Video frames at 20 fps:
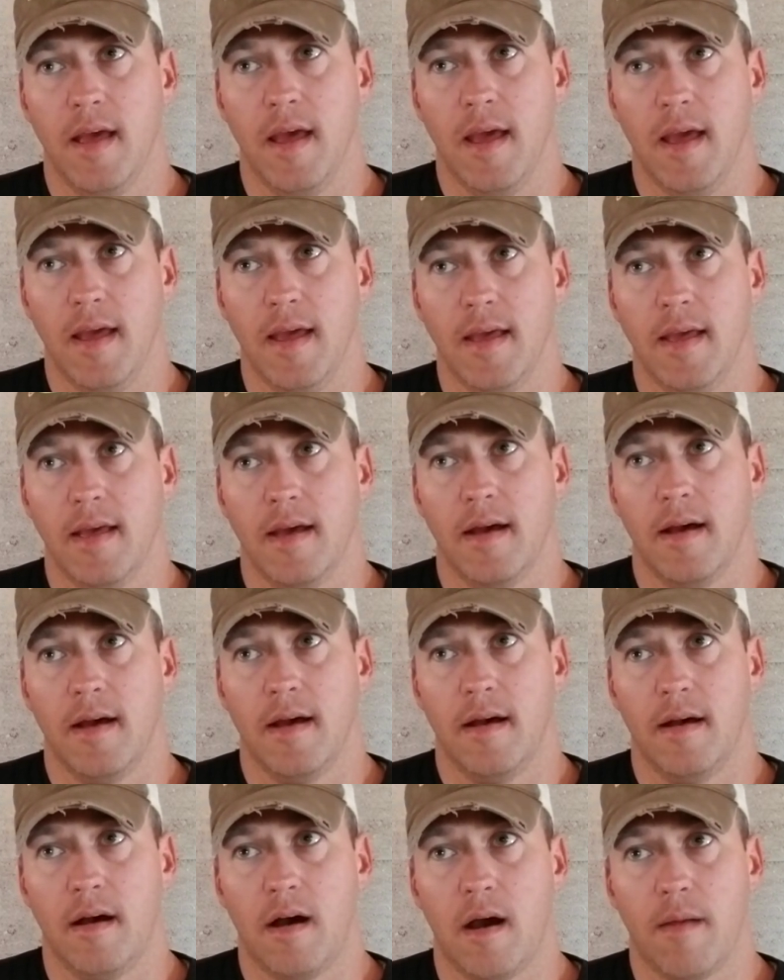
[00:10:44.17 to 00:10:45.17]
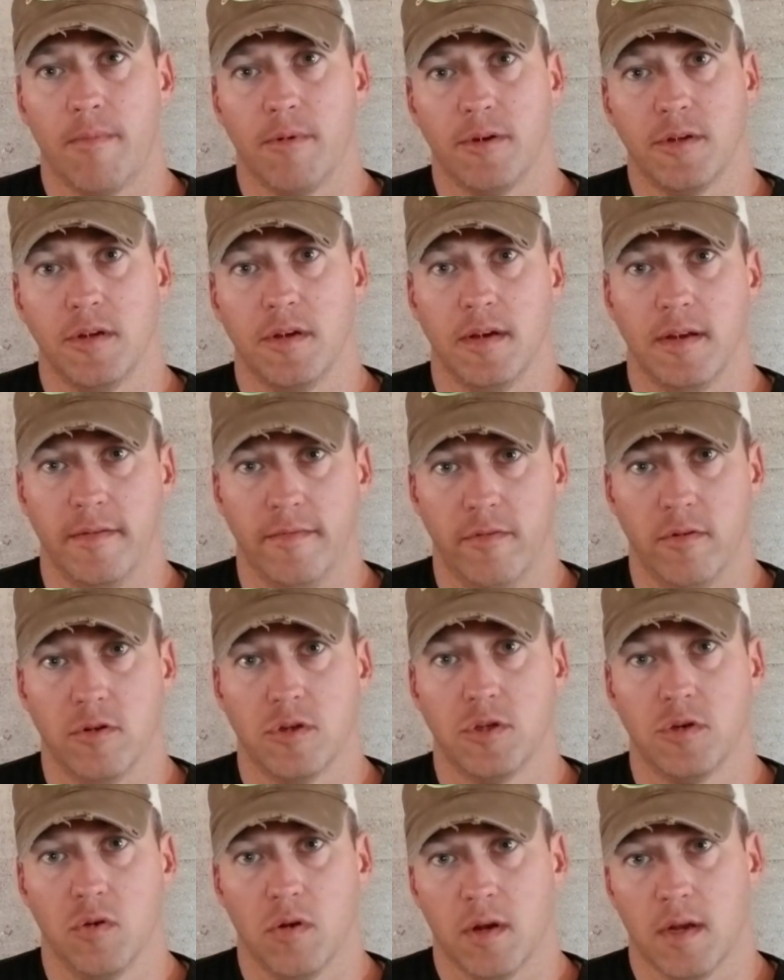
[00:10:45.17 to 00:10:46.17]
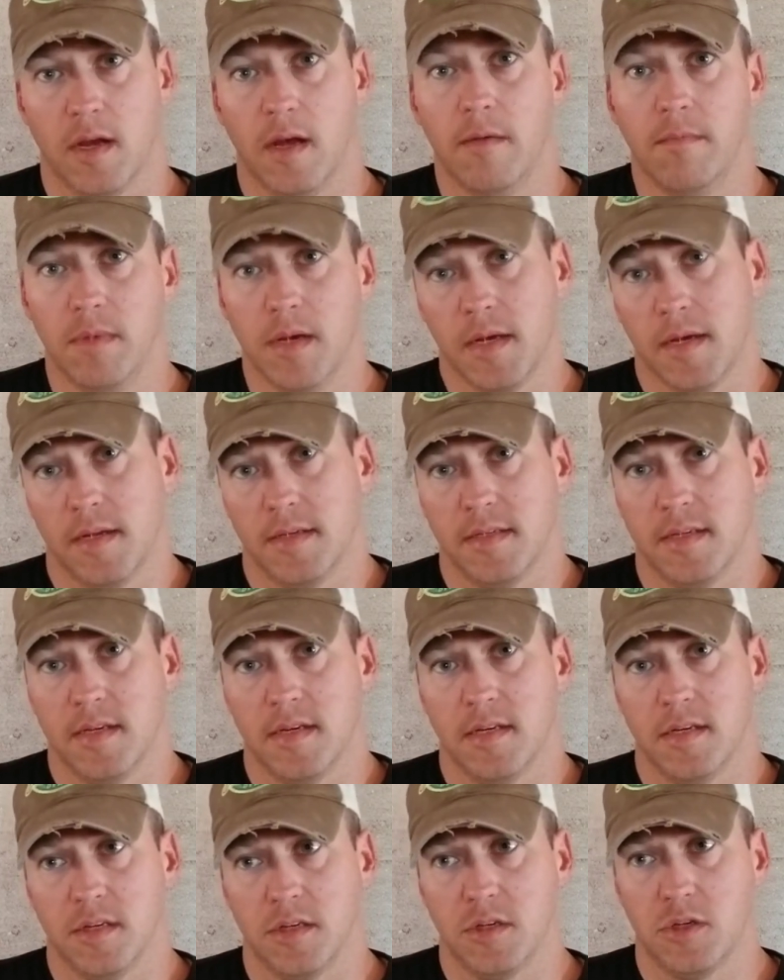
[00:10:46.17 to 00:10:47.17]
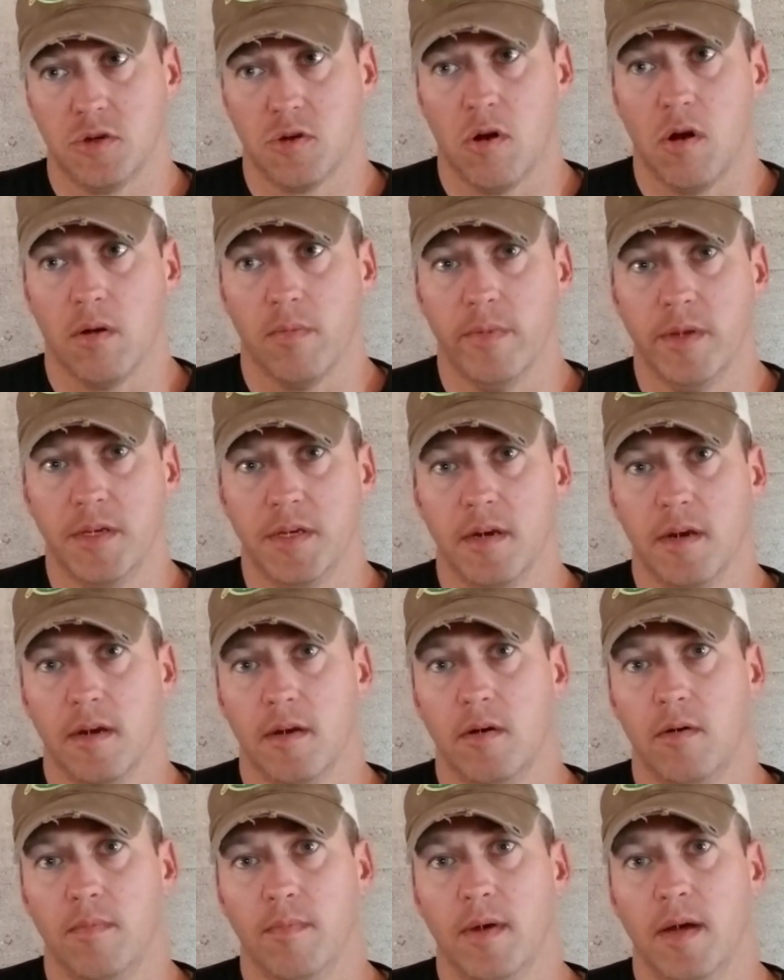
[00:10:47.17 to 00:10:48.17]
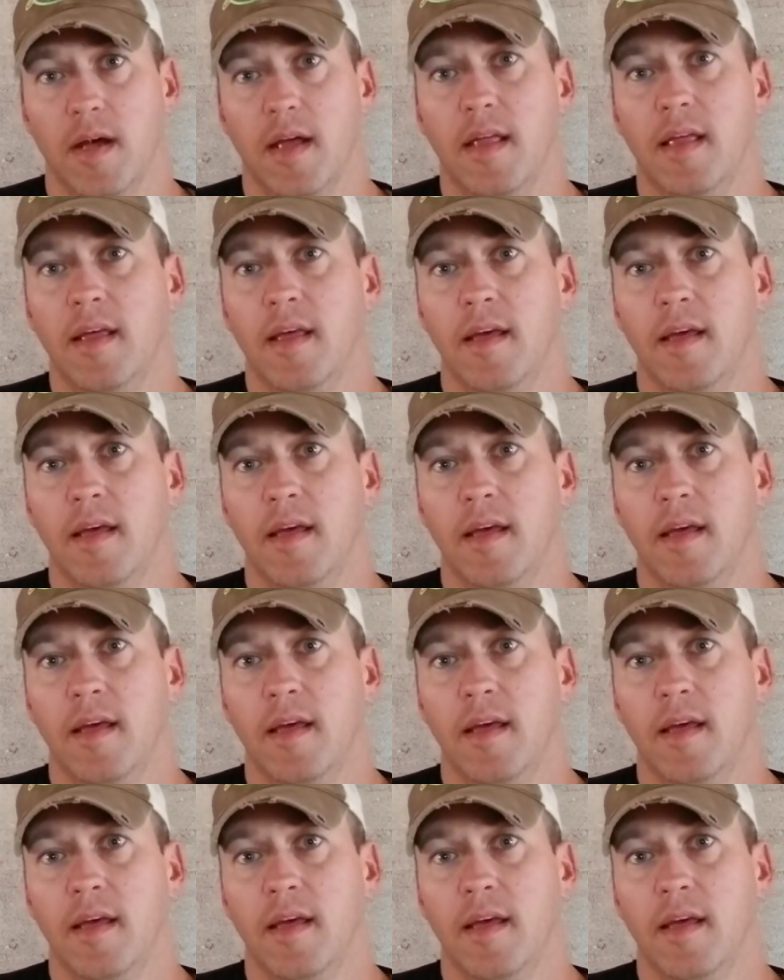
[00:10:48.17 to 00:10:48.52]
a uh, opportunity for a shortcut because it is a strong material, but